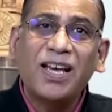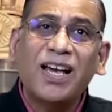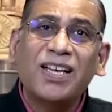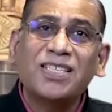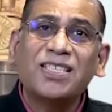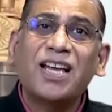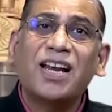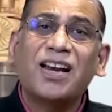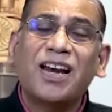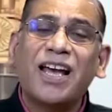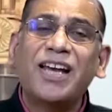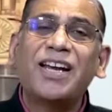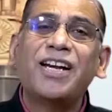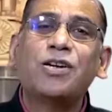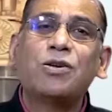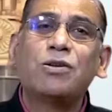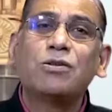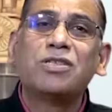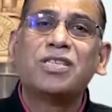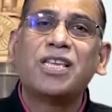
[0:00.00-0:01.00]
has a
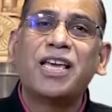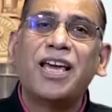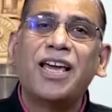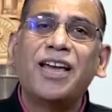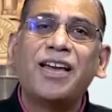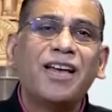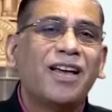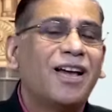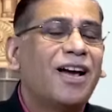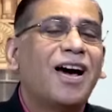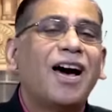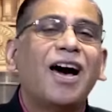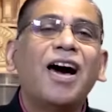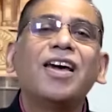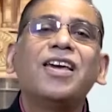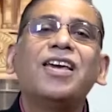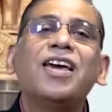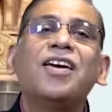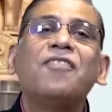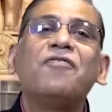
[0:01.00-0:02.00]
right to say,
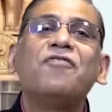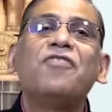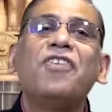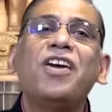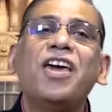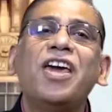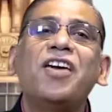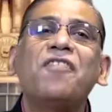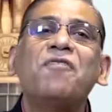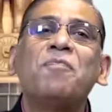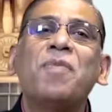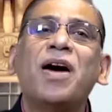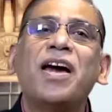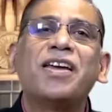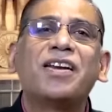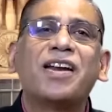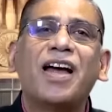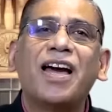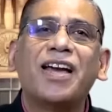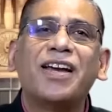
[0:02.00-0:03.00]
I have waived
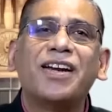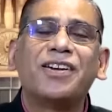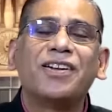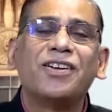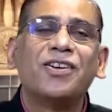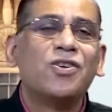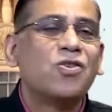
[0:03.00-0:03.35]
my right.